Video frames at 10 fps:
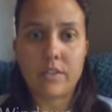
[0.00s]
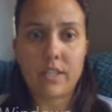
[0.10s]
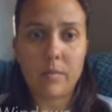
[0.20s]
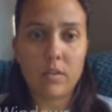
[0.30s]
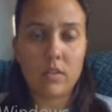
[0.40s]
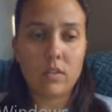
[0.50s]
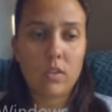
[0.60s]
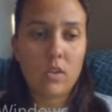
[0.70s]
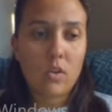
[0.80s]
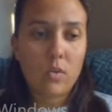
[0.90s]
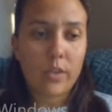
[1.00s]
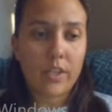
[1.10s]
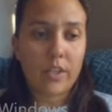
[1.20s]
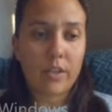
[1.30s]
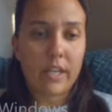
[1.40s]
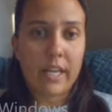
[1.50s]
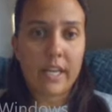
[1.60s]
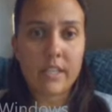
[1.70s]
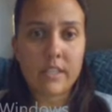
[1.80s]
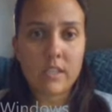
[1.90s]
table, we could go to
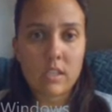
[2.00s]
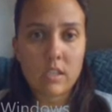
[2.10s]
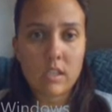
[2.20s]
8,